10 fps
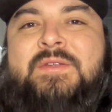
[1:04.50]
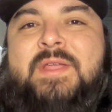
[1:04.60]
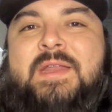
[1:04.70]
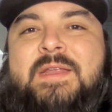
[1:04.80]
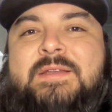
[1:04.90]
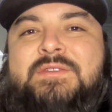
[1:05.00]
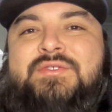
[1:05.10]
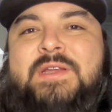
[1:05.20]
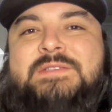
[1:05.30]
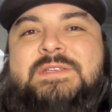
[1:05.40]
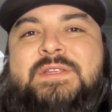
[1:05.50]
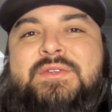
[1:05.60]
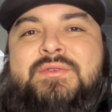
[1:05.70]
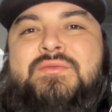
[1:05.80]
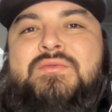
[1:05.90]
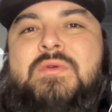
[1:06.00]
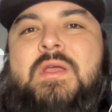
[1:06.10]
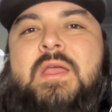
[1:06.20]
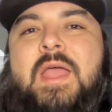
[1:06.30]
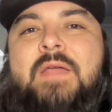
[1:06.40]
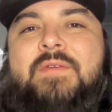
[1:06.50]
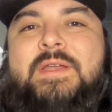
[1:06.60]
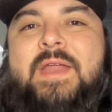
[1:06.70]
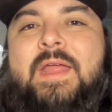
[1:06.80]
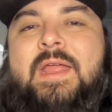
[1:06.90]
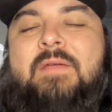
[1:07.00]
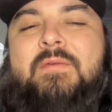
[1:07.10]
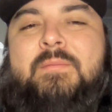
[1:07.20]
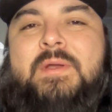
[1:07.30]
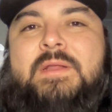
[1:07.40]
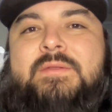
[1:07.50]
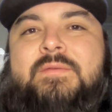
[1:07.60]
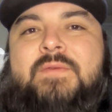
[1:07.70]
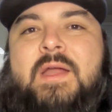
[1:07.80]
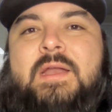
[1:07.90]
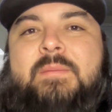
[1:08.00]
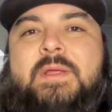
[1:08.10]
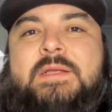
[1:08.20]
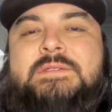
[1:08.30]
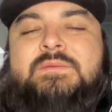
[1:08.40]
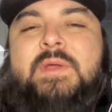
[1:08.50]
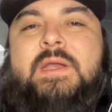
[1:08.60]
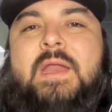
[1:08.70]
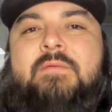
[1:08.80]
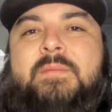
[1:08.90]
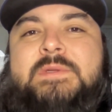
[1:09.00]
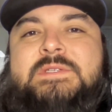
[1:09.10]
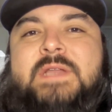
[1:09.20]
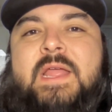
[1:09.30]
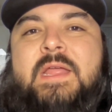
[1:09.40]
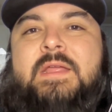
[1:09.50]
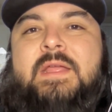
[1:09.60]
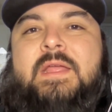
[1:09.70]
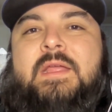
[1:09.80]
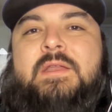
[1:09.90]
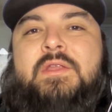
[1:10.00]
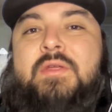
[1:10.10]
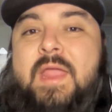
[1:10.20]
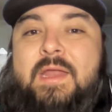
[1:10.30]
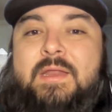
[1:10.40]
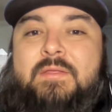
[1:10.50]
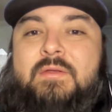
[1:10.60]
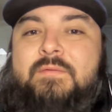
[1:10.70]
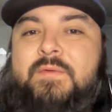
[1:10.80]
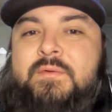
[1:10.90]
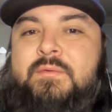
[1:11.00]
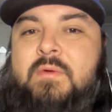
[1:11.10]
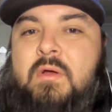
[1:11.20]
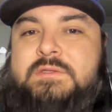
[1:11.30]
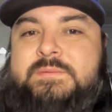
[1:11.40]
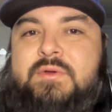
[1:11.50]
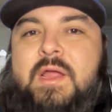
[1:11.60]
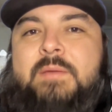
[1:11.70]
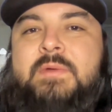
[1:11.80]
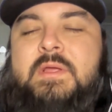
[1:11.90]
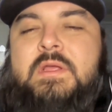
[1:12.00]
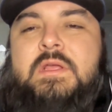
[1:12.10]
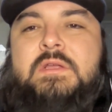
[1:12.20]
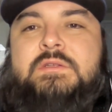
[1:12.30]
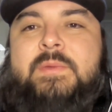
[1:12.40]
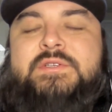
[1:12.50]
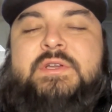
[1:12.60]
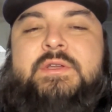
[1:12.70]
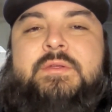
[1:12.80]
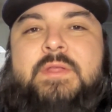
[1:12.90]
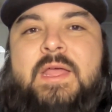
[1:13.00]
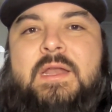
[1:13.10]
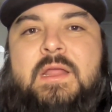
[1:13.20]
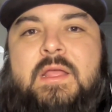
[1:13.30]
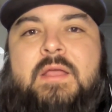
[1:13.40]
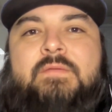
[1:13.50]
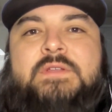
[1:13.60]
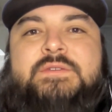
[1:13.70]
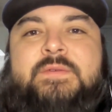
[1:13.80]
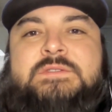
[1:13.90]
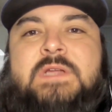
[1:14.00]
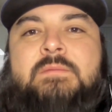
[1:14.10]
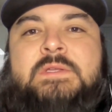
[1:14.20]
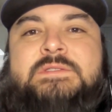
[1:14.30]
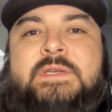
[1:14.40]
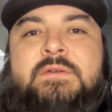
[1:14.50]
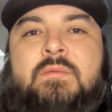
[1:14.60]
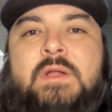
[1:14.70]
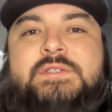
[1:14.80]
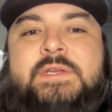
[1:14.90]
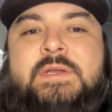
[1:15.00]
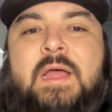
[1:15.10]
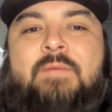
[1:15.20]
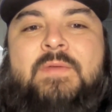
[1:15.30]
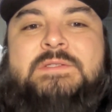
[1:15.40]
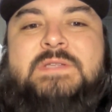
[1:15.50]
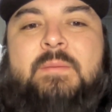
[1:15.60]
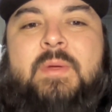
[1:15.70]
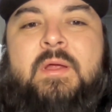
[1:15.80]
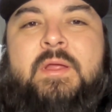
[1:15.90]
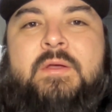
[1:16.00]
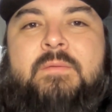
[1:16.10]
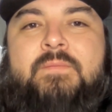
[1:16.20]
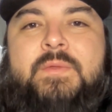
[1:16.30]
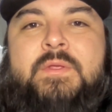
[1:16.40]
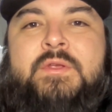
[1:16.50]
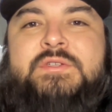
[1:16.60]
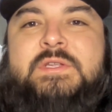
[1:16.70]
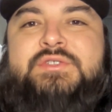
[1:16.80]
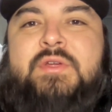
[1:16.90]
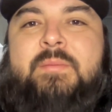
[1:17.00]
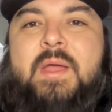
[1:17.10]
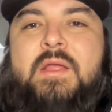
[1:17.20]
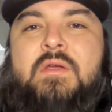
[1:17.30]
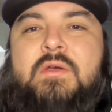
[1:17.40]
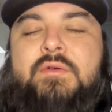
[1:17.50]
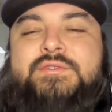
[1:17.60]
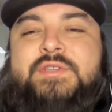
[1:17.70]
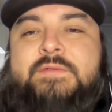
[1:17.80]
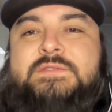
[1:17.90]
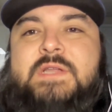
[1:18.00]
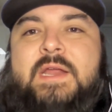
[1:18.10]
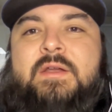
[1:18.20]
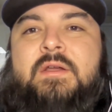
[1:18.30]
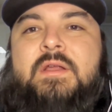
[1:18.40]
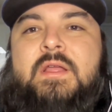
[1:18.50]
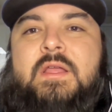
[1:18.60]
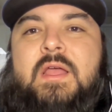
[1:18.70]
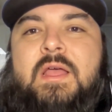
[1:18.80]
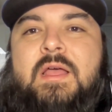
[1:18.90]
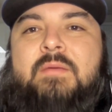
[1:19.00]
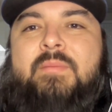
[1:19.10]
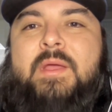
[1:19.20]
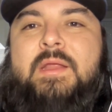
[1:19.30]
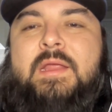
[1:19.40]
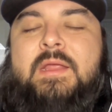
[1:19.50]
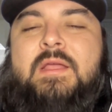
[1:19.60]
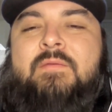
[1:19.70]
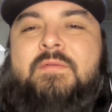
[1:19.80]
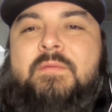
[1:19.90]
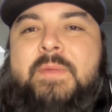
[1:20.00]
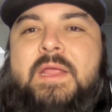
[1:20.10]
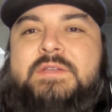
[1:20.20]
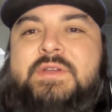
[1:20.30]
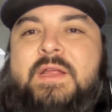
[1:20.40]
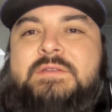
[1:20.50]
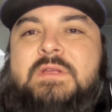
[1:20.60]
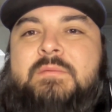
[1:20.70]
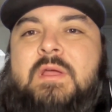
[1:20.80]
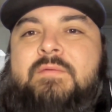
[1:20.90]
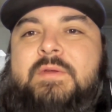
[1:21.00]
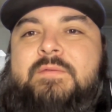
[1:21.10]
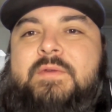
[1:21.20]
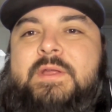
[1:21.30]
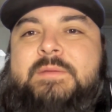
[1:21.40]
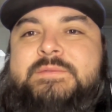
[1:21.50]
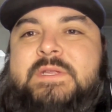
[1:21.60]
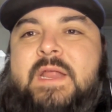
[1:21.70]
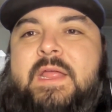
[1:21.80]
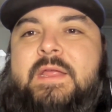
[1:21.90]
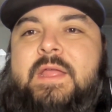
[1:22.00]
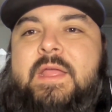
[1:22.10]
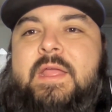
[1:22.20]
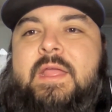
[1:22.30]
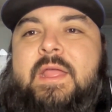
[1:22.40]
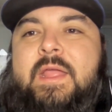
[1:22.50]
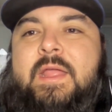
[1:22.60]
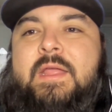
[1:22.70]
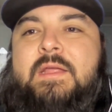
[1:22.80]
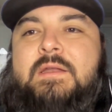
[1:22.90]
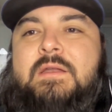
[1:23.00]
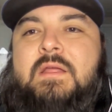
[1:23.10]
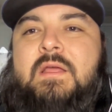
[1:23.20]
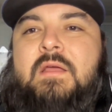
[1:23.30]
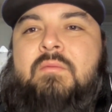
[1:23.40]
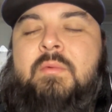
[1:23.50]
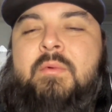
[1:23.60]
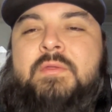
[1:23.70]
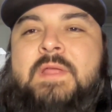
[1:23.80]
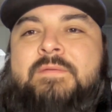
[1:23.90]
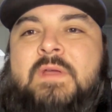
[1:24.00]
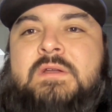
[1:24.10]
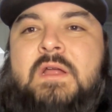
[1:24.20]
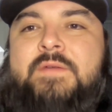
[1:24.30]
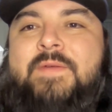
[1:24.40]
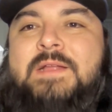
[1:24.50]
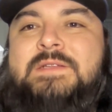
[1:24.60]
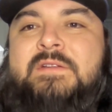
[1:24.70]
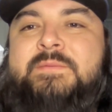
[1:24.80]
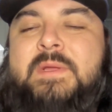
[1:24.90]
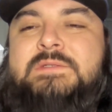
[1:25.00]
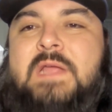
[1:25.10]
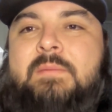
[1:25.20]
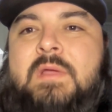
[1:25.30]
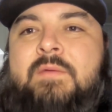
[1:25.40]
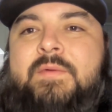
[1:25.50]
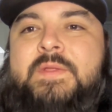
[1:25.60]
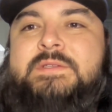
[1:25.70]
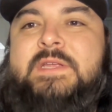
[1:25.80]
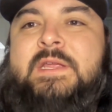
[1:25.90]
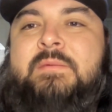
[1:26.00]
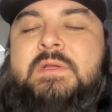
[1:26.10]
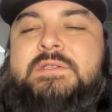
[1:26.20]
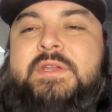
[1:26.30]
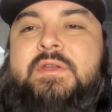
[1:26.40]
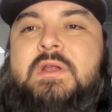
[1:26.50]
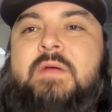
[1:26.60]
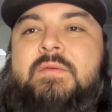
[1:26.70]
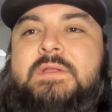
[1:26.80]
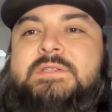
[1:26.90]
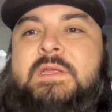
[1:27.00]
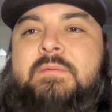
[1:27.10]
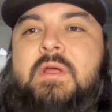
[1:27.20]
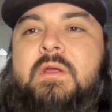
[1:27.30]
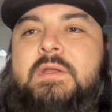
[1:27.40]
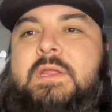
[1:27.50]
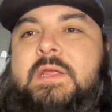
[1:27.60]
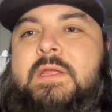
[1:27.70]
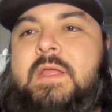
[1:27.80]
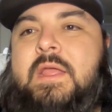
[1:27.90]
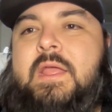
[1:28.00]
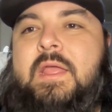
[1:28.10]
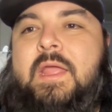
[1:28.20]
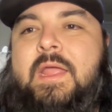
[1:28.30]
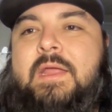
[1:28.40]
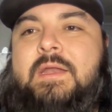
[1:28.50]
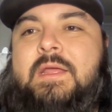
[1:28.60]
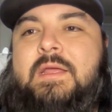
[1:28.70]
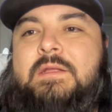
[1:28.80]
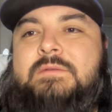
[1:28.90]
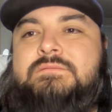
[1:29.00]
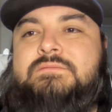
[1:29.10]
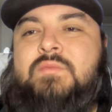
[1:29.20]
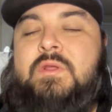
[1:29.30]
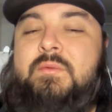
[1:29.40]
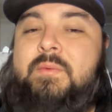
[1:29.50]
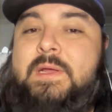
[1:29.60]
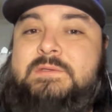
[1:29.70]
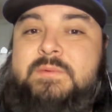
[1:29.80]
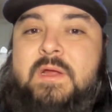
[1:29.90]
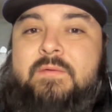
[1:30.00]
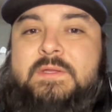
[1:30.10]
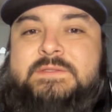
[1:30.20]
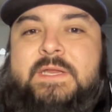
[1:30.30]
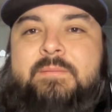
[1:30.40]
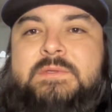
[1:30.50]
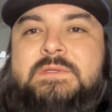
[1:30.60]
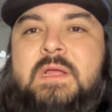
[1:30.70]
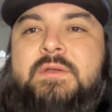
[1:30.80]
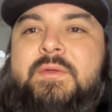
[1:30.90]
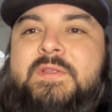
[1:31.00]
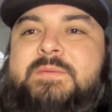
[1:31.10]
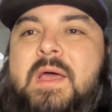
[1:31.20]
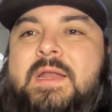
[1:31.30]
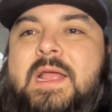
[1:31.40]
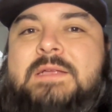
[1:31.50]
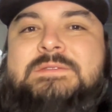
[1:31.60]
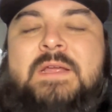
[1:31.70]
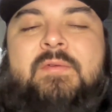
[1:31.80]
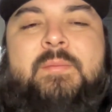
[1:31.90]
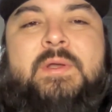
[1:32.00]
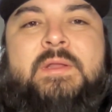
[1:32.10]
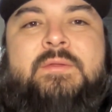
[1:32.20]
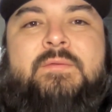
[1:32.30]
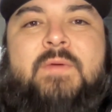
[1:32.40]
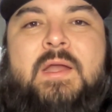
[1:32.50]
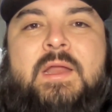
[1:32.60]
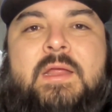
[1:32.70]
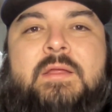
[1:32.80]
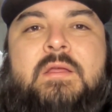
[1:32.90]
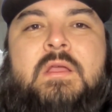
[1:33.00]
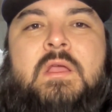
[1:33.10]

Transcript: and you'll get it straight to you every day, every Monday through Friday, because we never miss a day, and you can't either if you are subscribed. So make sure to do that. If this is your first time listening or watching, I'm Vince Samperio, usually joined by co-host Jeff Snyder, but he covered for me yesterday, so I'm covering for him today. And we're both lifelong Dodgers fans that have spent time covering the team, continue to cover the team currently. And one of the ways we cover this team is doing this podcast every Monday through Friday,